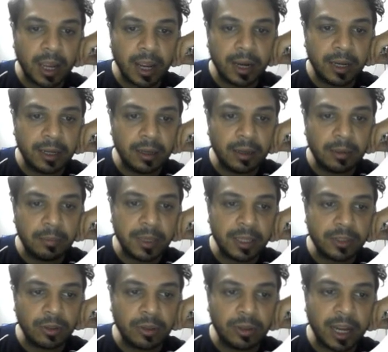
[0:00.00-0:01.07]
and
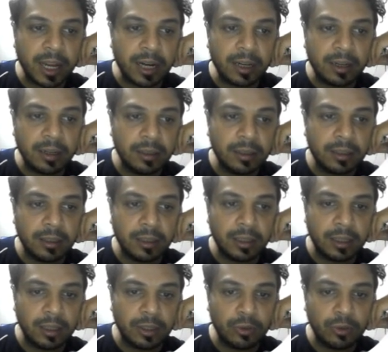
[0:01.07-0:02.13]
based on that,
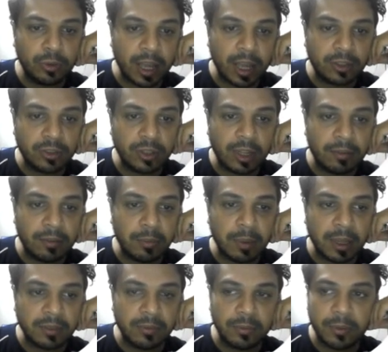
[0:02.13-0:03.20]
you actually have the
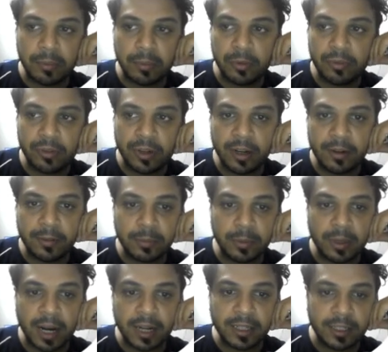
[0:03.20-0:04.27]
maximum number of creatives
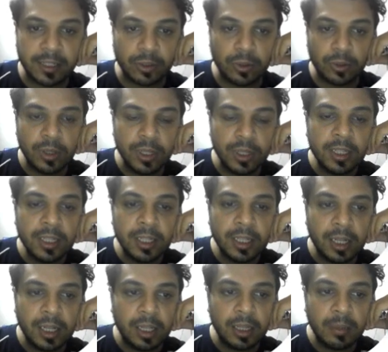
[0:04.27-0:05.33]
per ad set. So
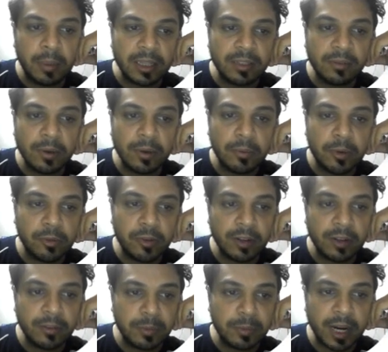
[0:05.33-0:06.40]
the maximum number of
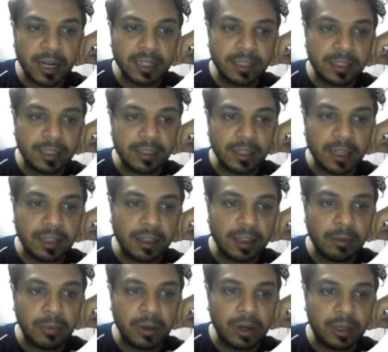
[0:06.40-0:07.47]
creatives per ad set is
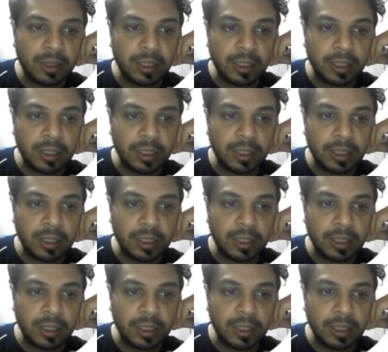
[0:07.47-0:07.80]
nothing but